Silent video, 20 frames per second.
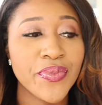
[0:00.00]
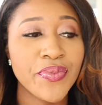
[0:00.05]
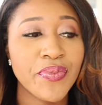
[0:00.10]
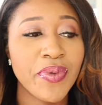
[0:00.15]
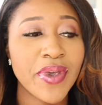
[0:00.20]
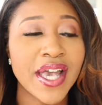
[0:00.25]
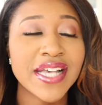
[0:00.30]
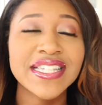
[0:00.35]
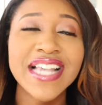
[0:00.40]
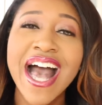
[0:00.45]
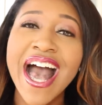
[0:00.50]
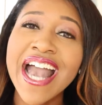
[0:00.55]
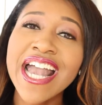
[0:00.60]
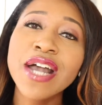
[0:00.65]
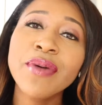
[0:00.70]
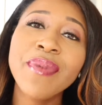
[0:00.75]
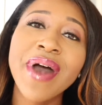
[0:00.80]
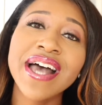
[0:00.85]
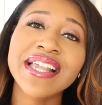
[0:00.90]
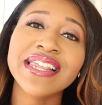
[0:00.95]
because
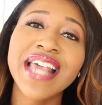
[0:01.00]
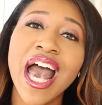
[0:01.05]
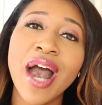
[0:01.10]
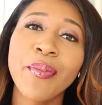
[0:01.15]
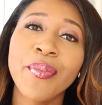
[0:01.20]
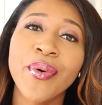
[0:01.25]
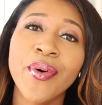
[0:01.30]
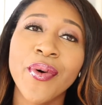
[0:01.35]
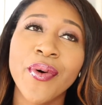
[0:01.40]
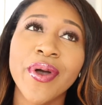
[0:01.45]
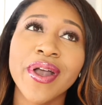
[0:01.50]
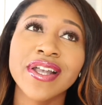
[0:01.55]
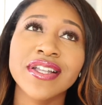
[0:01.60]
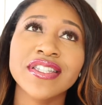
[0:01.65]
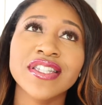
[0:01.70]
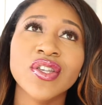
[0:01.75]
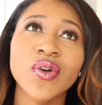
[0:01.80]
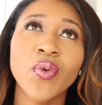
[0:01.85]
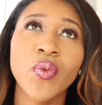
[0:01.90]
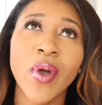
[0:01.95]
I am at that
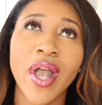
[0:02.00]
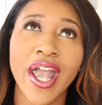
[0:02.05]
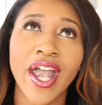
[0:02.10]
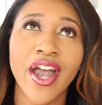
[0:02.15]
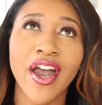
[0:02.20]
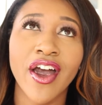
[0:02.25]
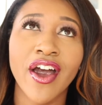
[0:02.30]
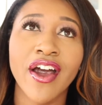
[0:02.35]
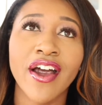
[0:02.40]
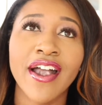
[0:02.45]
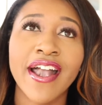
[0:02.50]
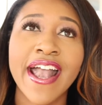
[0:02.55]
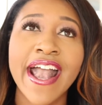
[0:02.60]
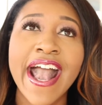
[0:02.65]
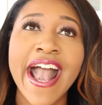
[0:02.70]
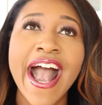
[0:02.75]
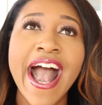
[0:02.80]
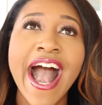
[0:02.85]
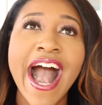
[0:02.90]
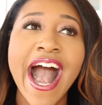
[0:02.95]
point to where
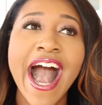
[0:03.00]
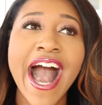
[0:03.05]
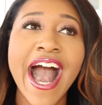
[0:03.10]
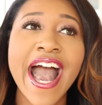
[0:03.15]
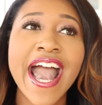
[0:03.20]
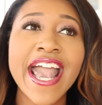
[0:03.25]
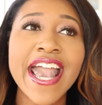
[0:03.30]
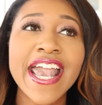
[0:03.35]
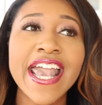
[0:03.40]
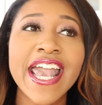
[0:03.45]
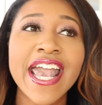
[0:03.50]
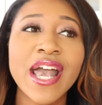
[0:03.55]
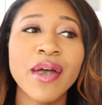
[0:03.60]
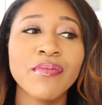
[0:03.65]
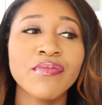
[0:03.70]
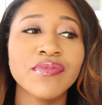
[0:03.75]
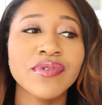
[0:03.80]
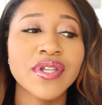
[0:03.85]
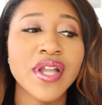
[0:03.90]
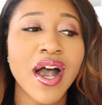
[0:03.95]
I
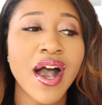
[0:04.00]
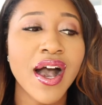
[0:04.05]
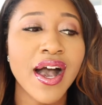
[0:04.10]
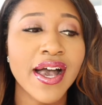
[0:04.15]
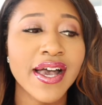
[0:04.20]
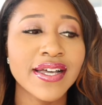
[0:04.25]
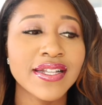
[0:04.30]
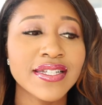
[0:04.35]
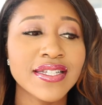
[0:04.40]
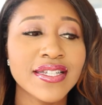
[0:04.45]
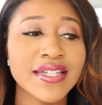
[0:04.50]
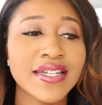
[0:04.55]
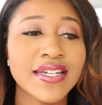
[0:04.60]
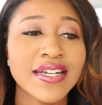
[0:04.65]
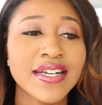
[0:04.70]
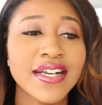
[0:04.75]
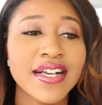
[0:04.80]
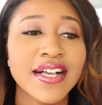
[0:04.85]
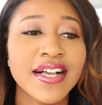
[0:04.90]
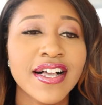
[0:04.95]
am not
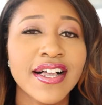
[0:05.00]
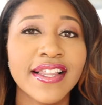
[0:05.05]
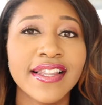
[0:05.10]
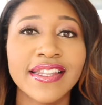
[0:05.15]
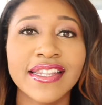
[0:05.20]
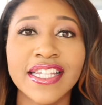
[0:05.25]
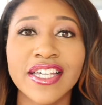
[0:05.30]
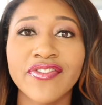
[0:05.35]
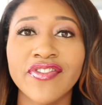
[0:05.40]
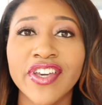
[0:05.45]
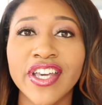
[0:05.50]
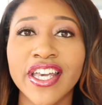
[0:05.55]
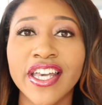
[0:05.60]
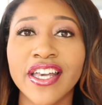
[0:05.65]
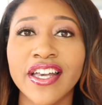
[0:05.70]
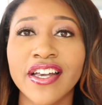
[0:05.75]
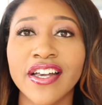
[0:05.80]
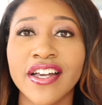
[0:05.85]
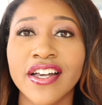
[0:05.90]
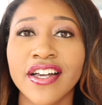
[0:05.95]

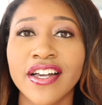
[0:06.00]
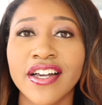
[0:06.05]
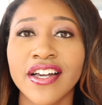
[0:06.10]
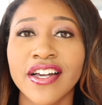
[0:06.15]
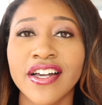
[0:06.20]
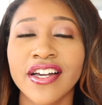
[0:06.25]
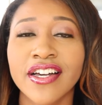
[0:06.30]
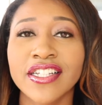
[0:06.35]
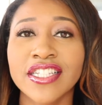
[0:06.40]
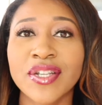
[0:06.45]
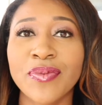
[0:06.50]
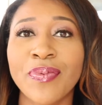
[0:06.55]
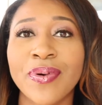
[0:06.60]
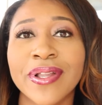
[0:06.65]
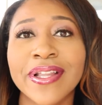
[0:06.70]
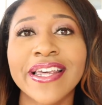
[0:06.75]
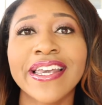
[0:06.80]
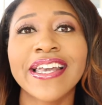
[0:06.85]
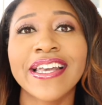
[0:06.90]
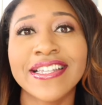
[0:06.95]
living to
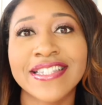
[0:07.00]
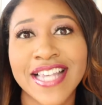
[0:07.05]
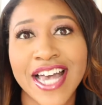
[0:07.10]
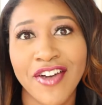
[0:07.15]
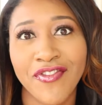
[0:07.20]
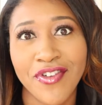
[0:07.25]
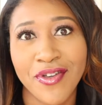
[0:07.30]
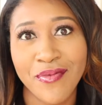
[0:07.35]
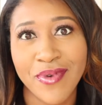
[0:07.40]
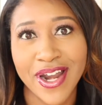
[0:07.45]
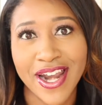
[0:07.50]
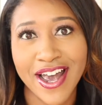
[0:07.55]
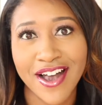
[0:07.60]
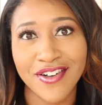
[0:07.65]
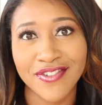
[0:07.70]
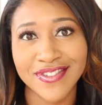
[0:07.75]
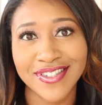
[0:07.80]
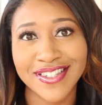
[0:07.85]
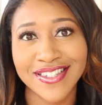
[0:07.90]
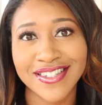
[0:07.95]
please everyone
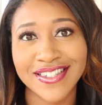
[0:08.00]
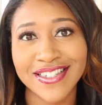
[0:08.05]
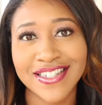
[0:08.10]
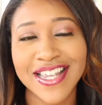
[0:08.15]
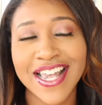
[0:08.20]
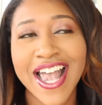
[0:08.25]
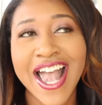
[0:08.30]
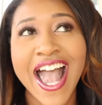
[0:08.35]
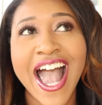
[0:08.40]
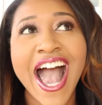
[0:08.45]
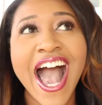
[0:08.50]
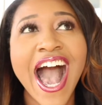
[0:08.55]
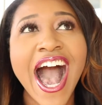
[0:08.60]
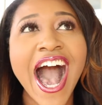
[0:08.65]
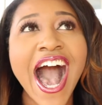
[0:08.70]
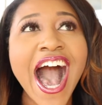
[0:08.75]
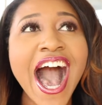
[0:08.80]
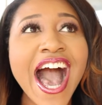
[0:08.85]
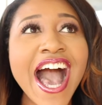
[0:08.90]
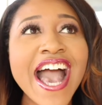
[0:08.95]
else.
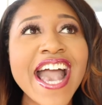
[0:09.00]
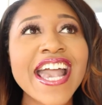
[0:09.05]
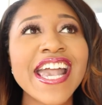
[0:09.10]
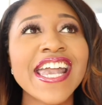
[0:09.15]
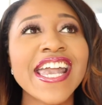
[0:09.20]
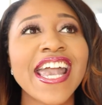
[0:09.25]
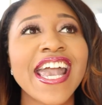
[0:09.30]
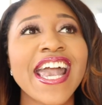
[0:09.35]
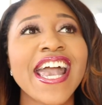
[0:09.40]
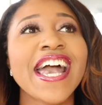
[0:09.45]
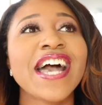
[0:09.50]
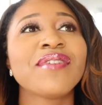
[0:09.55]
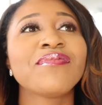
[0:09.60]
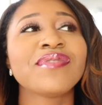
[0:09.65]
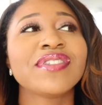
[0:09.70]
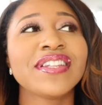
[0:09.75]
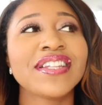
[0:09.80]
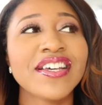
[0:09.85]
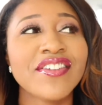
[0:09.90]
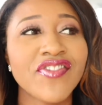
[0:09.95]
I
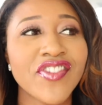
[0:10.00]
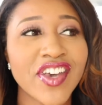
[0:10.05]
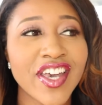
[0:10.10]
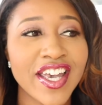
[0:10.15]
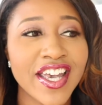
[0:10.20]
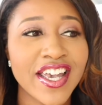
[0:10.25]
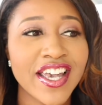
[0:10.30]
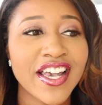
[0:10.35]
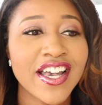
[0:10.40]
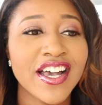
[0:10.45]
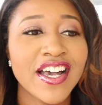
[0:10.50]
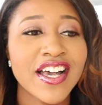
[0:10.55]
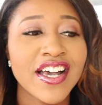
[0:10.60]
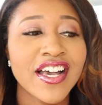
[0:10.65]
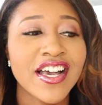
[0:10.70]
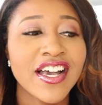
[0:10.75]
am living